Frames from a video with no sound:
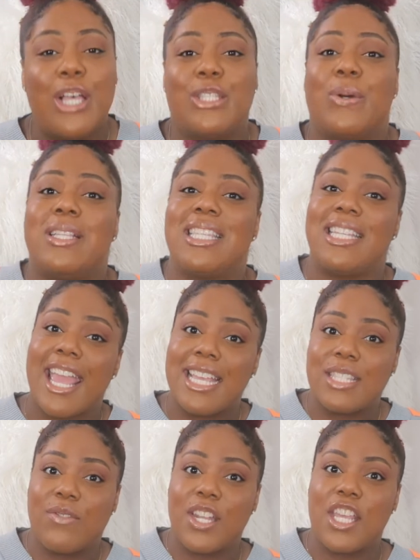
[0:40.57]
So in
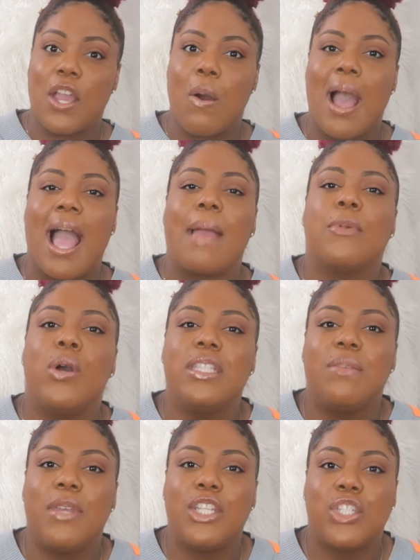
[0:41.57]
today's video, I'm going
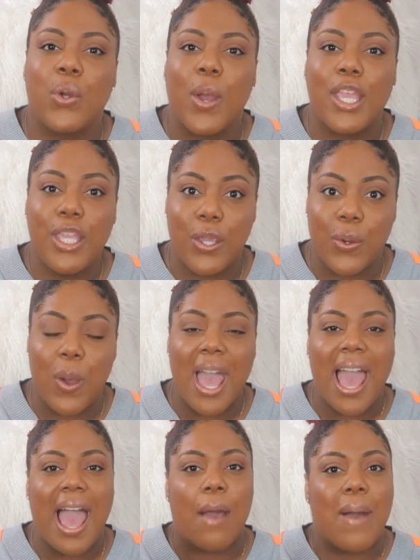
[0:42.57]
to be showing you
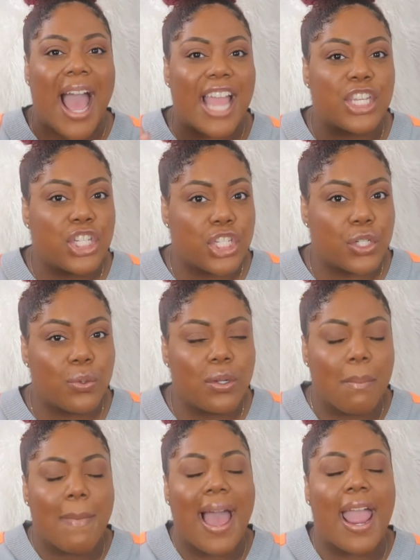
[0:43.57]
how I
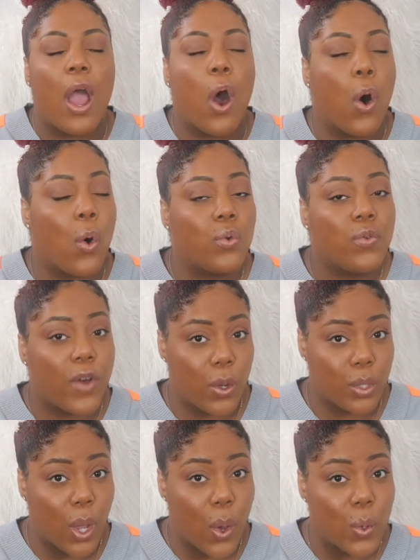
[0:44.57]
shoot my own
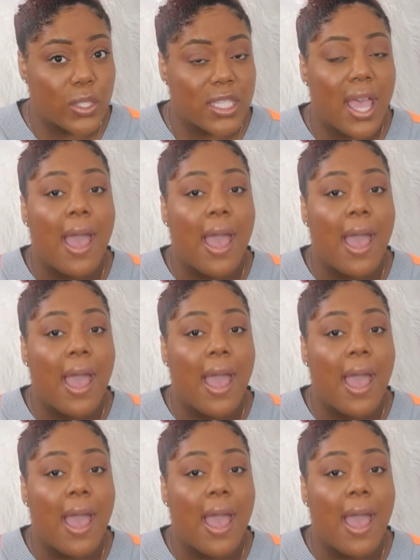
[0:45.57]
photos